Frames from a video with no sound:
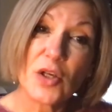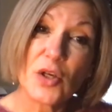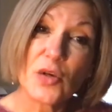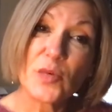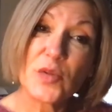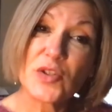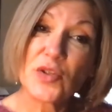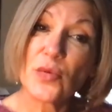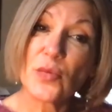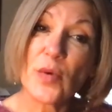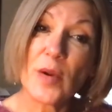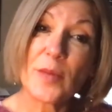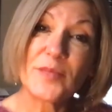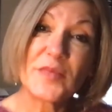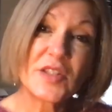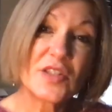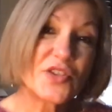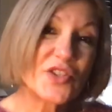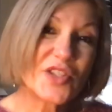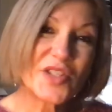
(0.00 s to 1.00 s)
which
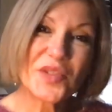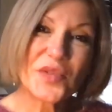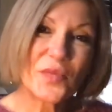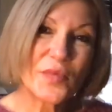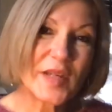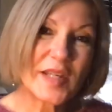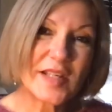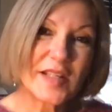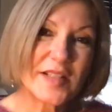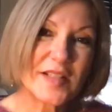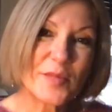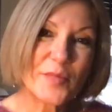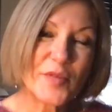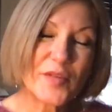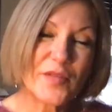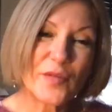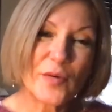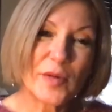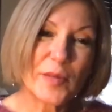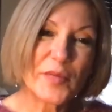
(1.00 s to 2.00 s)
erupted just weeks
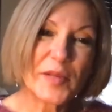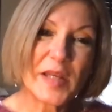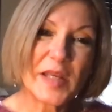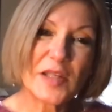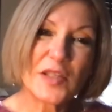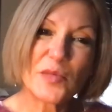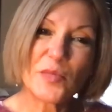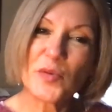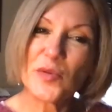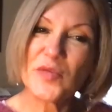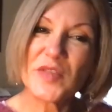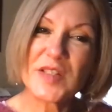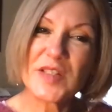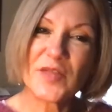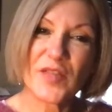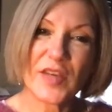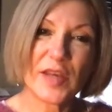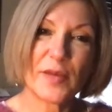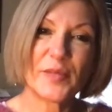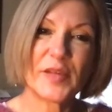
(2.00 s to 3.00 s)
before he planned to move his
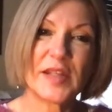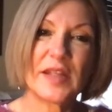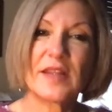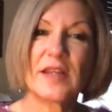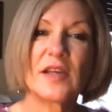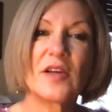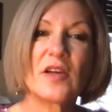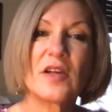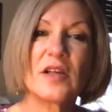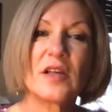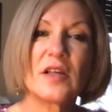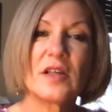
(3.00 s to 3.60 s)
family there.